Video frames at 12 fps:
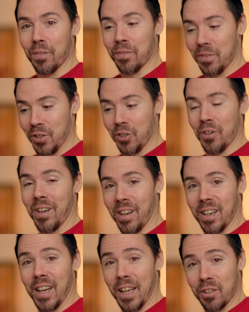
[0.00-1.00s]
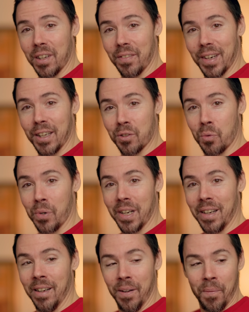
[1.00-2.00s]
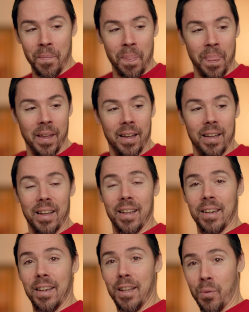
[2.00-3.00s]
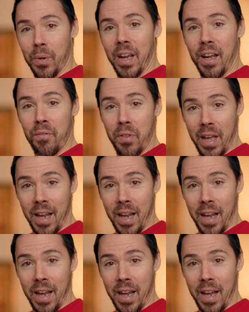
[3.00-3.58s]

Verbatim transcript: of shooting on an A seven S three. And there we have